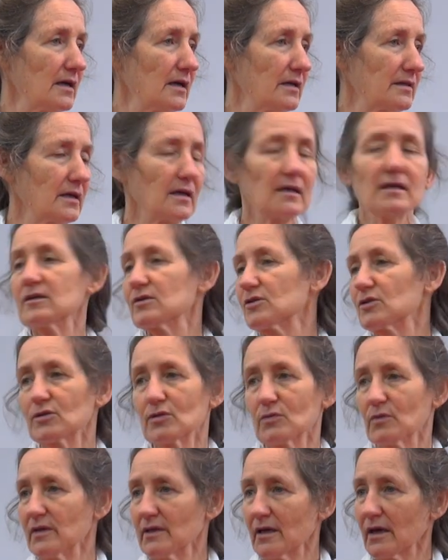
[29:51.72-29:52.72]
They didn't do
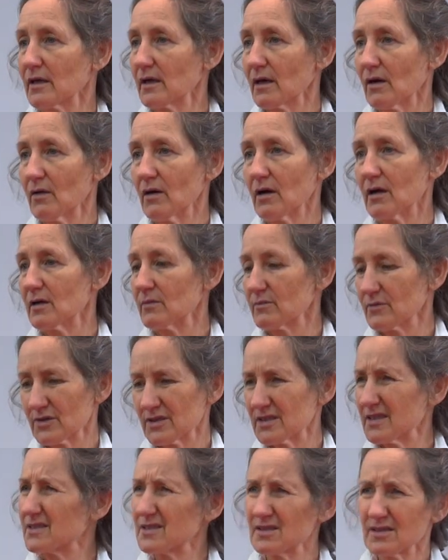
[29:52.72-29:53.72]
it when they go home
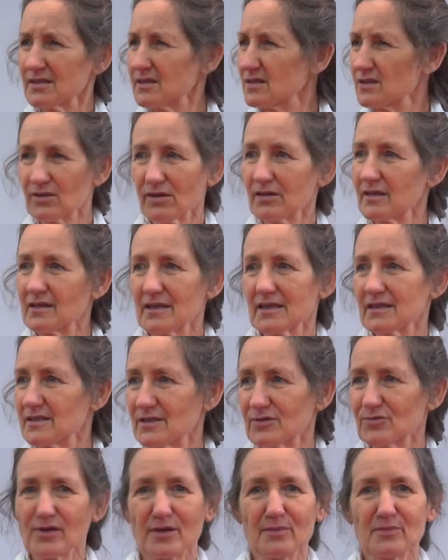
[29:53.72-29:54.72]
because it's not an easy
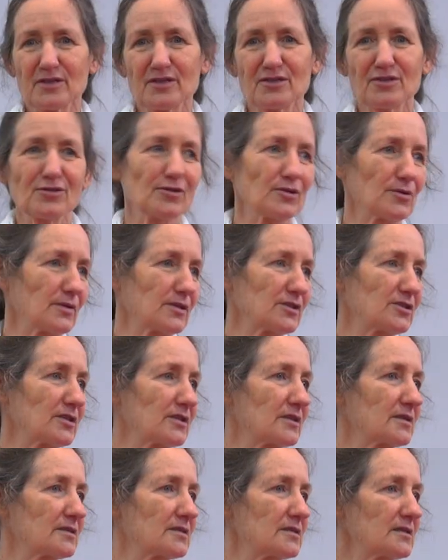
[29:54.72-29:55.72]
treatment to do, as you
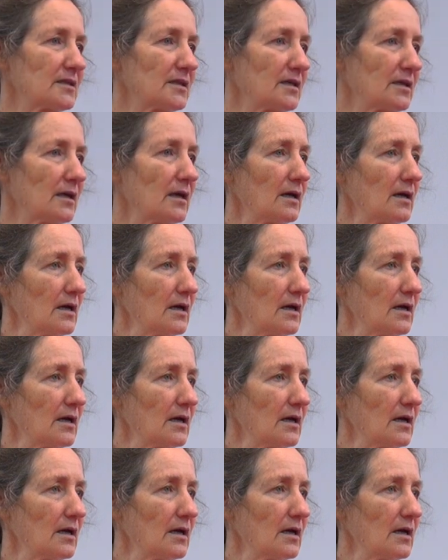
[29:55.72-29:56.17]
can see.